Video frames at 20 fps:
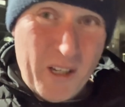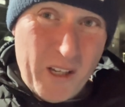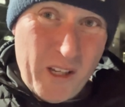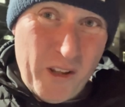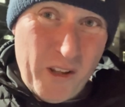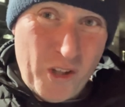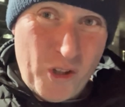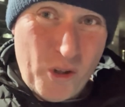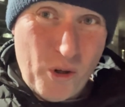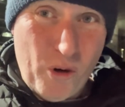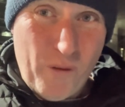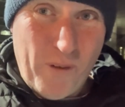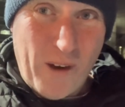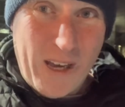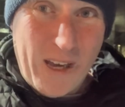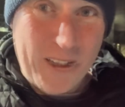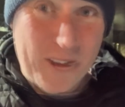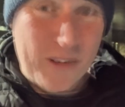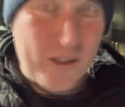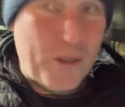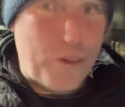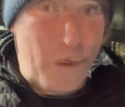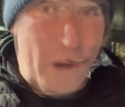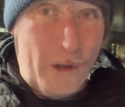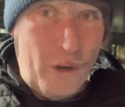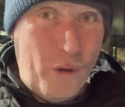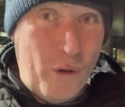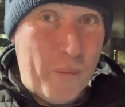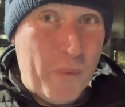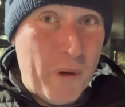And the show of hands
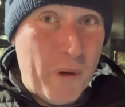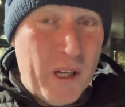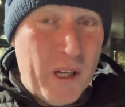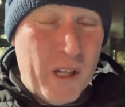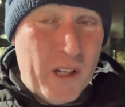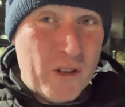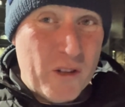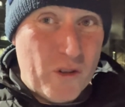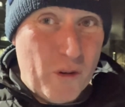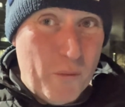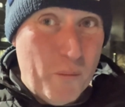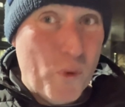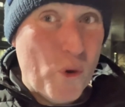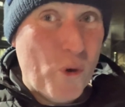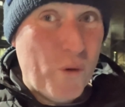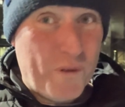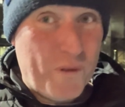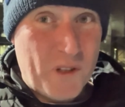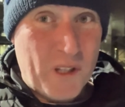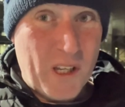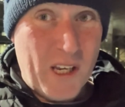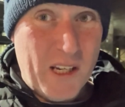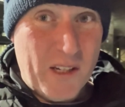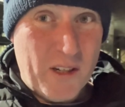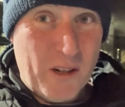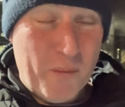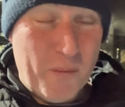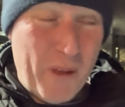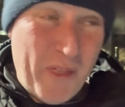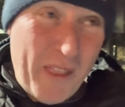went up to move
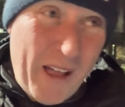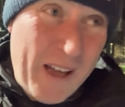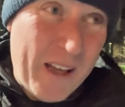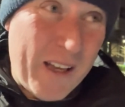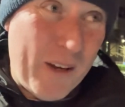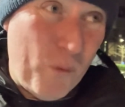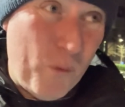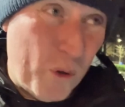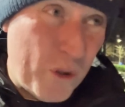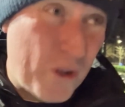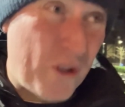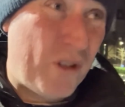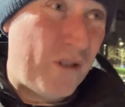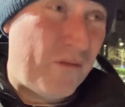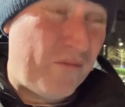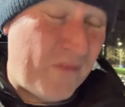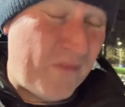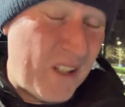stadium, and that was